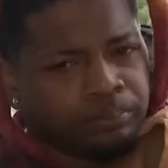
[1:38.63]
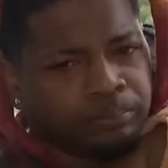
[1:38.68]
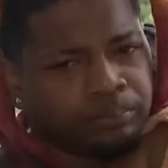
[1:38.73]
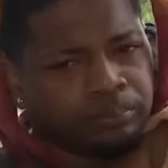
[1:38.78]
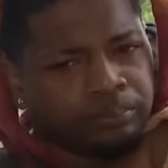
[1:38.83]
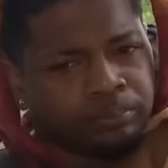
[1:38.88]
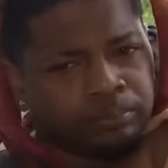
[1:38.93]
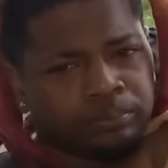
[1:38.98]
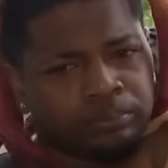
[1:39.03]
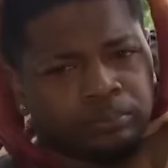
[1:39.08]

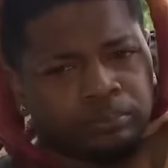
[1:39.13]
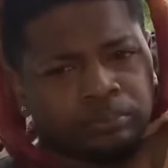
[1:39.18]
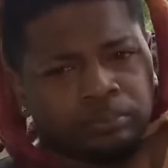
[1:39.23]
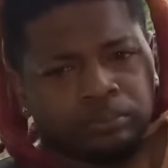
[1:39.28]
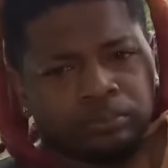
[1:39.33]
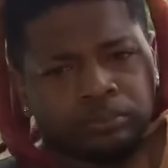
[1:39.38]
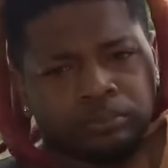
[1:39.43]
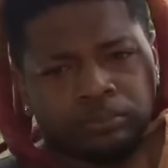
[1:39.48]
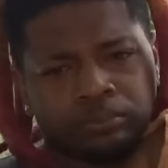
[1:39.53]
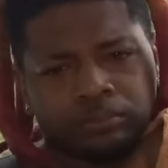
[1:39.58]

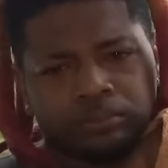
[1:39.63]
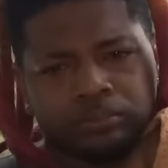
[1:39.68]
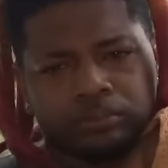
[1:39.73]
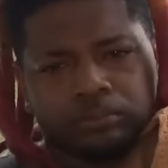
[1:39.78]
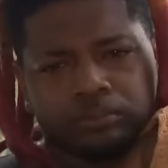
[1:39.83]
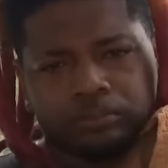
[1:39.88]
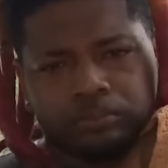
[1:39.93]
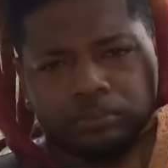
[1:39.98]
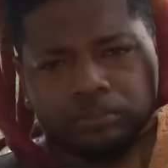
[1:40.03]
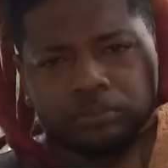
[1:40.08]

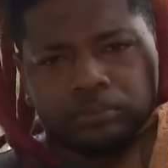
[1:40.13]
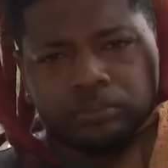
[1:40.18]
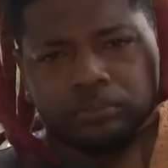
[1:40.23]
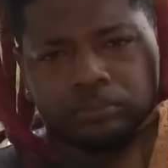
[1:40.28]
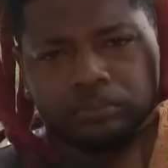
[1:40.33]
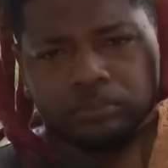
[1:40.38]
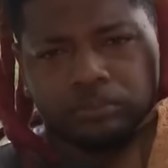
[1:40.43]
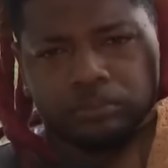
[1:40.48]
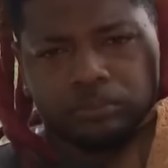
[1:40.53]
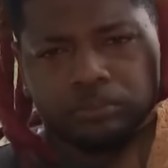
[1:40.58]

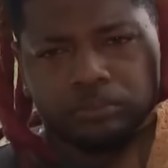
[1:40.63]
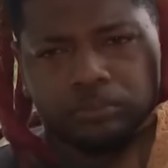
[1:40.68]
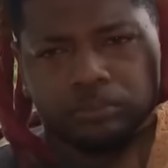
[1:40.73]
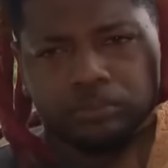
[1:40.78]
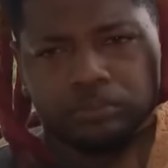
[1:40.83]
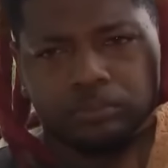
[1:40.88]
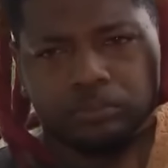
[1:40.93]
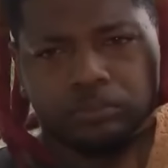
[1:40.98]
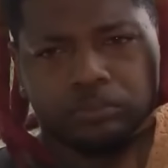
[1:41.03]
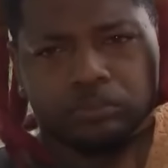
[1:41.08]

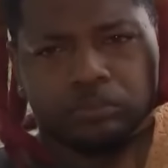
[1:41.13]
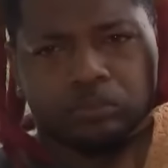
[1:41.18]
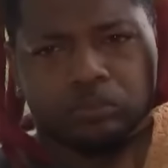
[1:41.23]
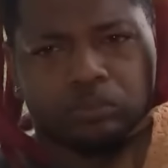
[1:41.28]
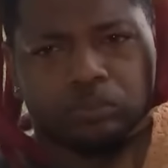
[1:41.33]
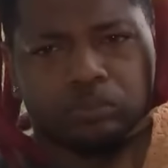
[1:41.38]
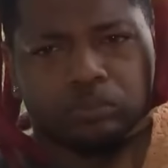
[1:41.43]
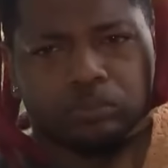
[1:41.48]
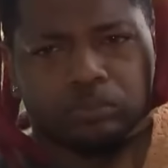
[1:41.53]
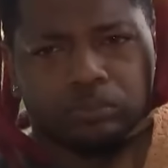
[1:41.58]

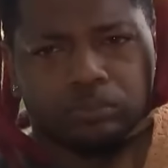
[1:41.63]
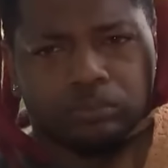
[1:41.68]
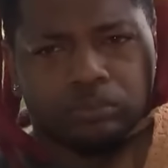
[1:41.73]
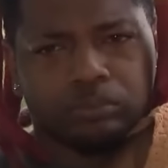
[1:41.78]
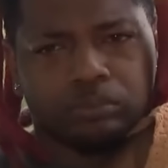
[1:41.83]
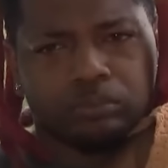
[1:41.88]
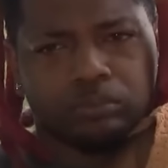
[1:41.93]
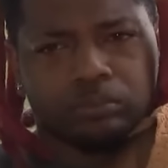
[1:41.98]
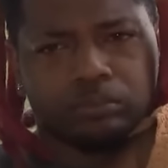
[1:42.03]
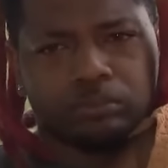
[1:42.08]

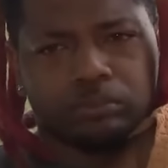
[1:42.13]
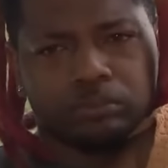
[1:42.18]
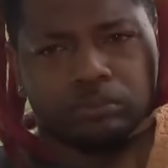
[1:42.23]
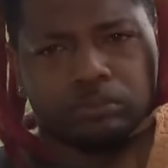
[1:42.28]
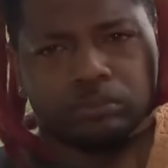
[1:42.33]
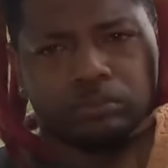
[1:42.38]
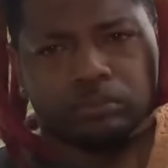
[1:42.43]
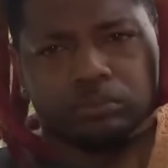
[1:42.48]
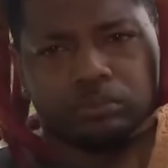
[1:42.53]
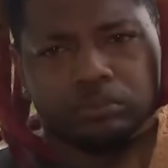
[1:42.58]

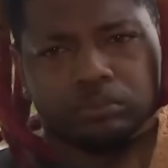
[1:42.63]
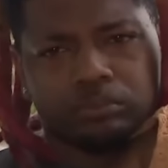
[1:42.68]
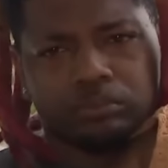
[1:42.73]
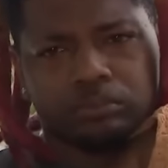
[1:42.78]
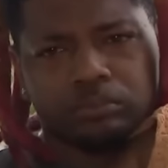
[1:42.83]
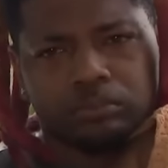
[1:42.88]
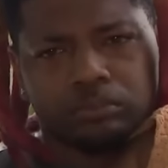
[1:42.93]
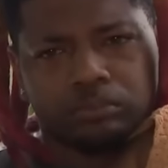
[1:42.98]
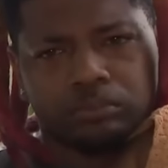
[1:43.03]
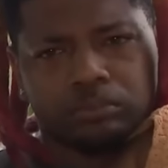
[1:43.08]

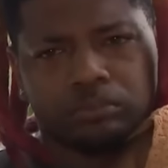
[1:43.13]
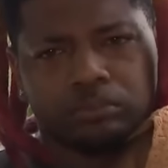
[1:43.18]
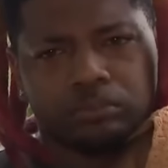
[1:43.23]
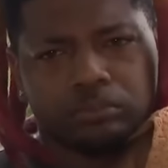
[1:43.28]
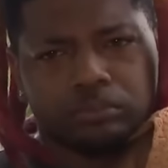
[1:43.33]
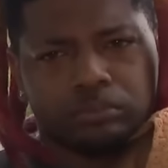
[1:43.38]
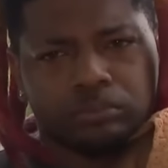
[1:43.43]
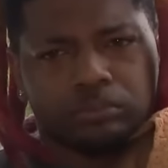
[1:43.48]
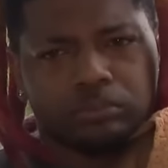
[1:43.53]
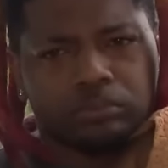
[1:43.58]

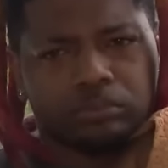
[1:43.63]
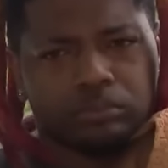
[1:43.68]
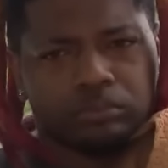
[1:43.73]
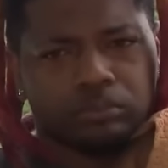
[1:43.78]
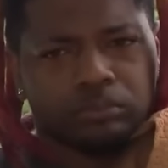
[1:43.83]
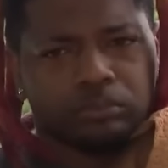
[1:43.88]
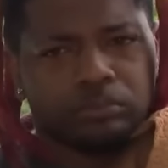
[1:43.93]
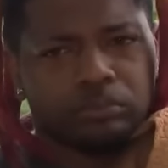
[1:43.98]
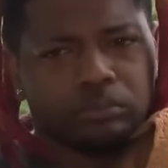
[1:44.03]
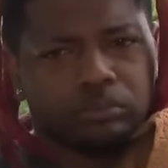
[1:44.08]

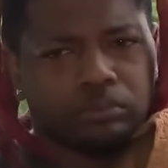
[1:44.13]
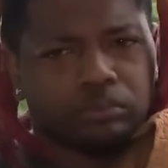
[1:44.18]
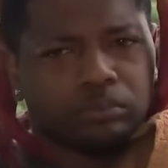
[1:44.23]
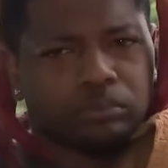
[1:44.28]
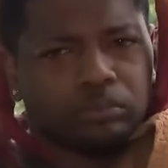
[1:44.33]
(silent)